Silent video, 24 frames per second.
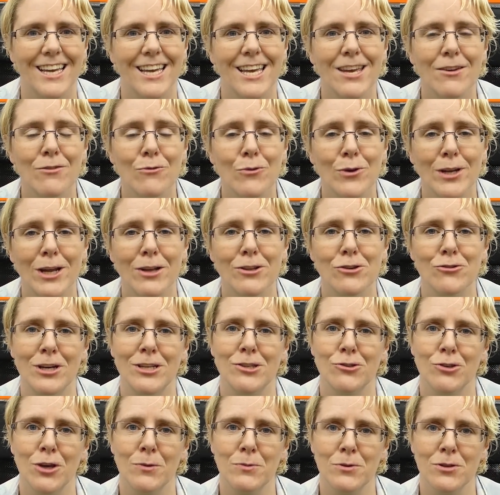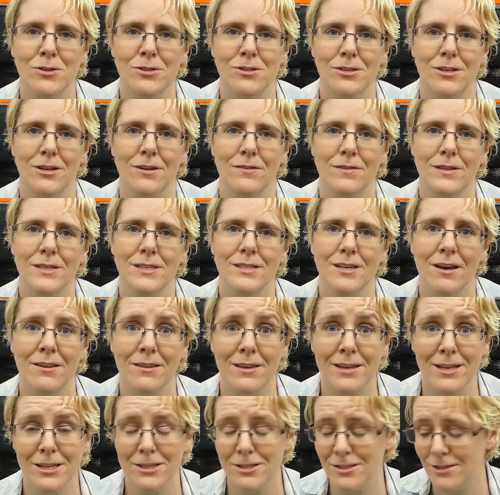Even without the transcription service, I
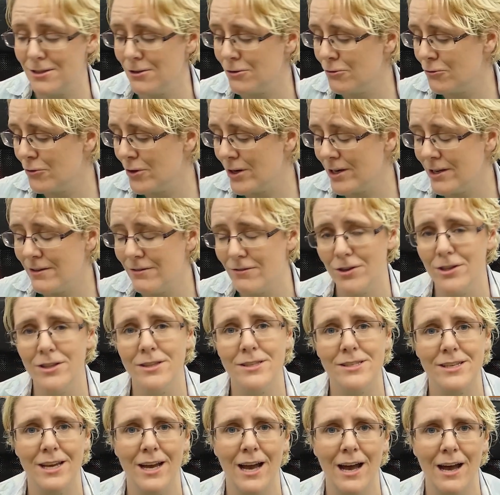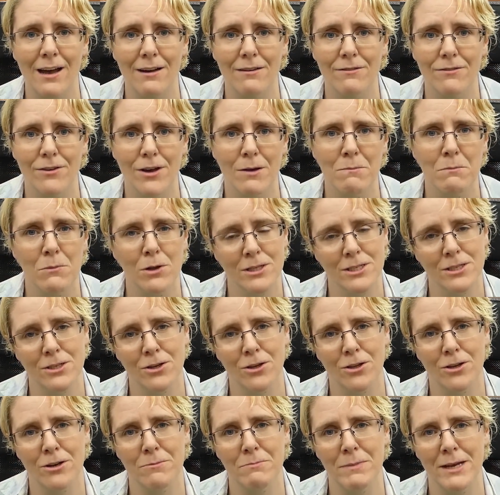think it's still really fun to have a
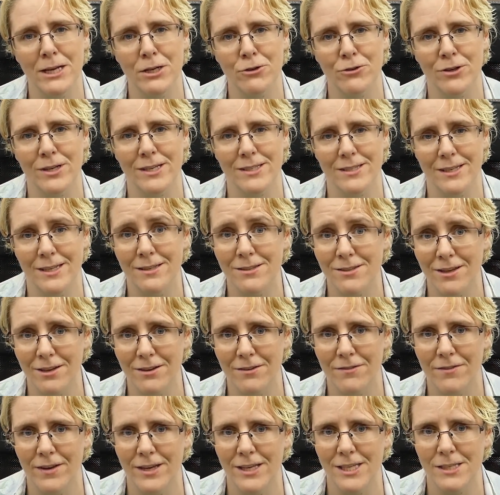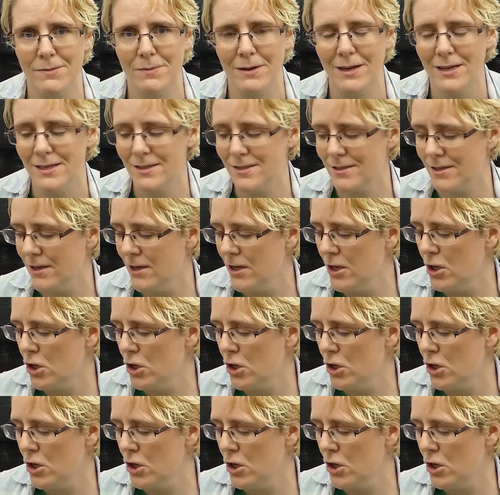multicoloured matrix inside a face mask.